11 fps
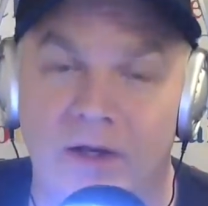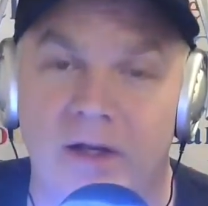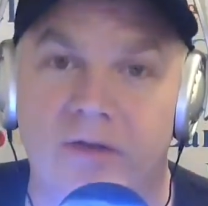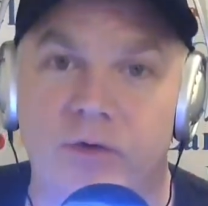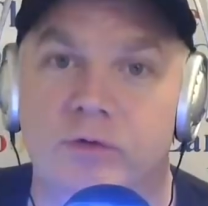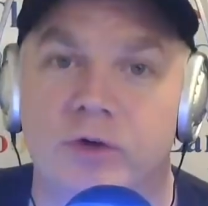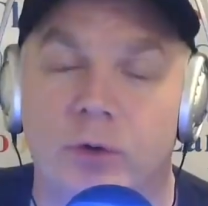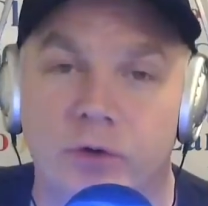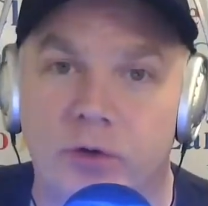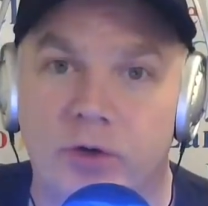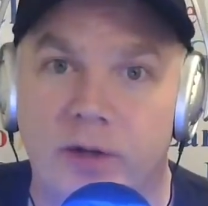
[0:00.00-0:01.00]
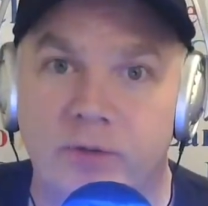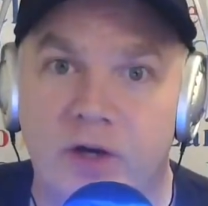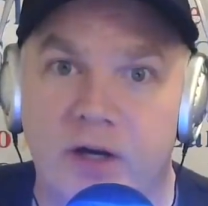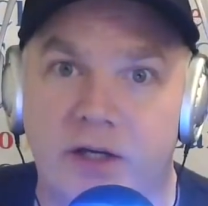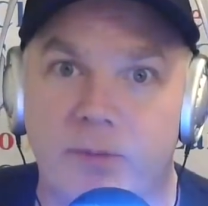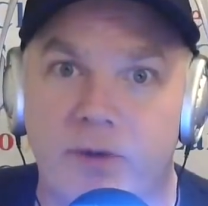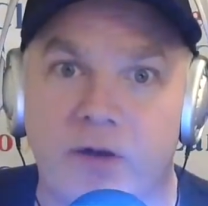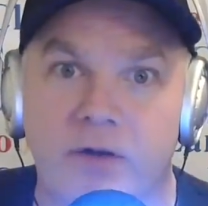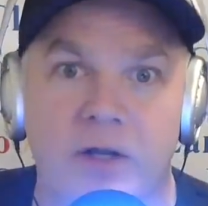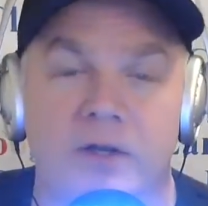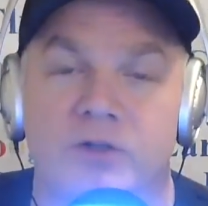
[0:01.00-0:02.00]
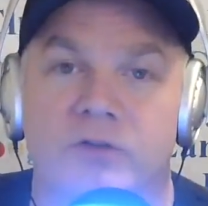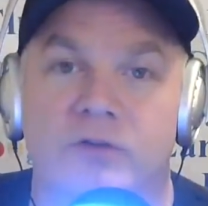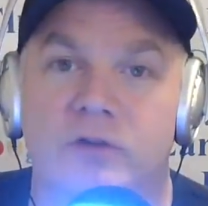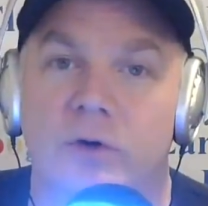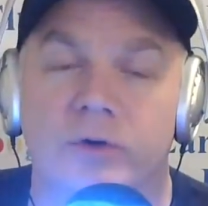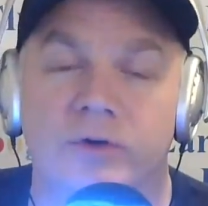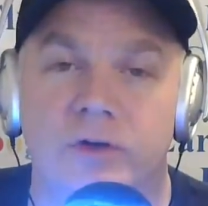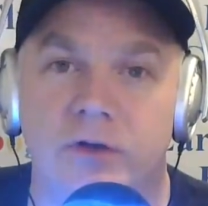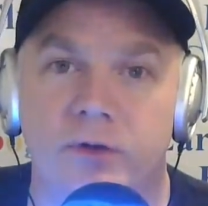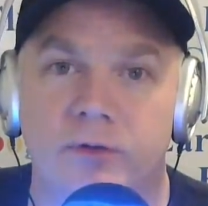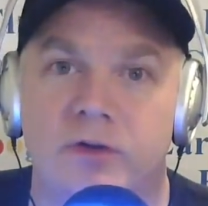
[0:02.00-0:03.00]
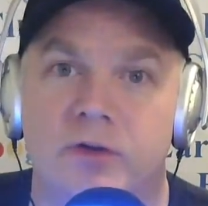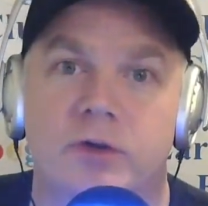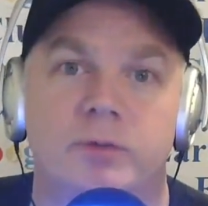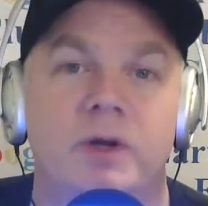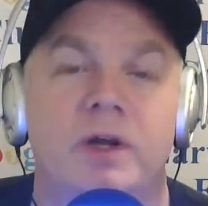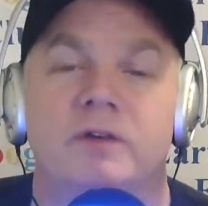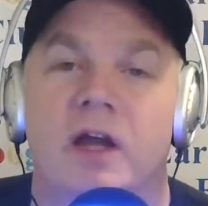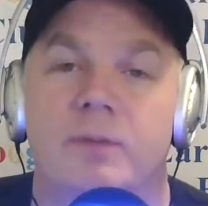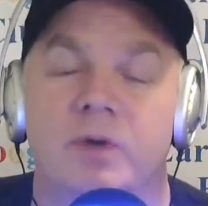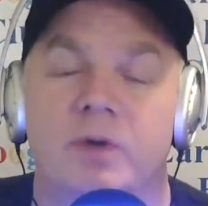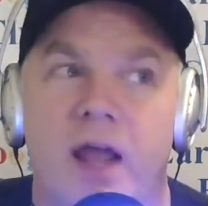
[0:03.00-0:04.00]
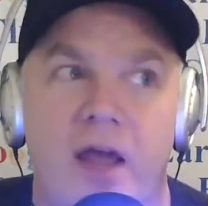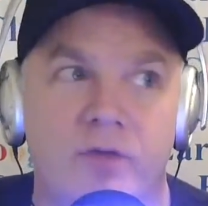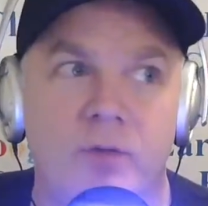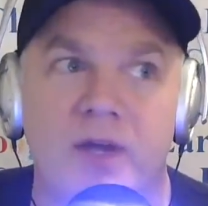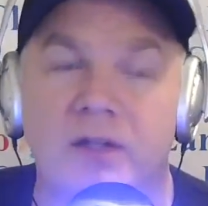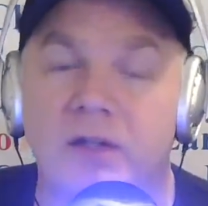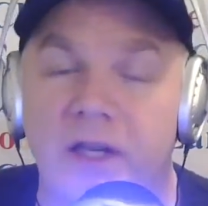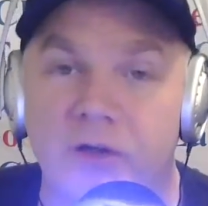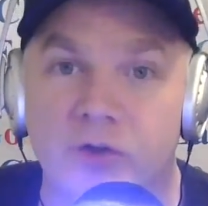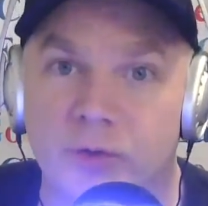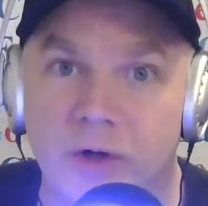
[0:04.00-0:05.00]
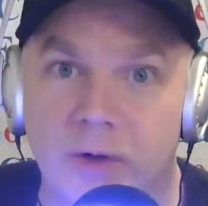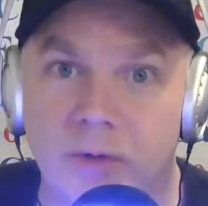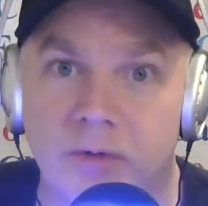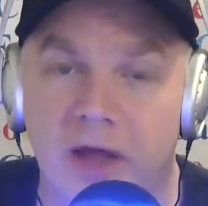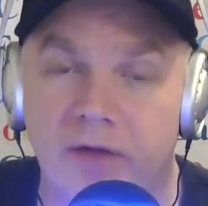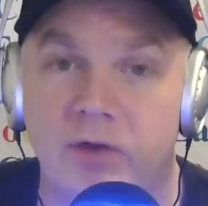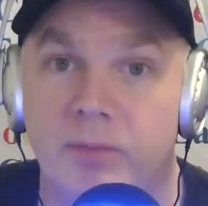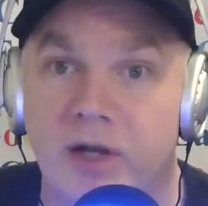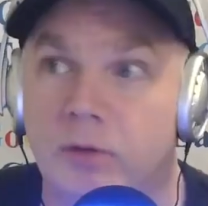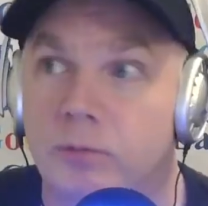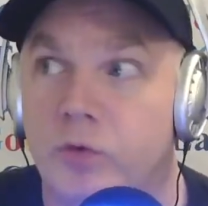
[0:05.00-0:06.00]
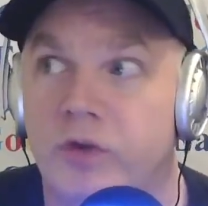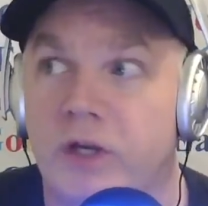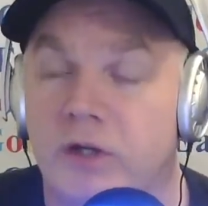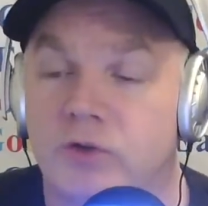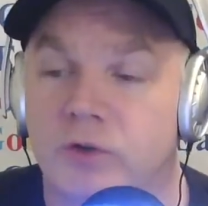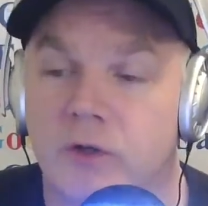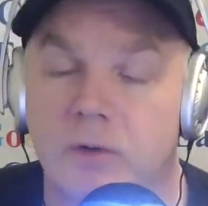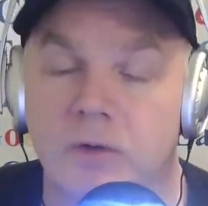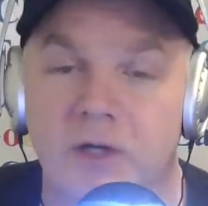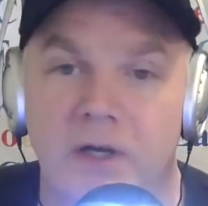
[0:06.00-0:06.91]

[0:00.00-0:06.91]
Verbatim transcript: If you don't know what I'm talking about, just go into YouTube, type in Heavy Metal intro, Heavy Metal movie intro,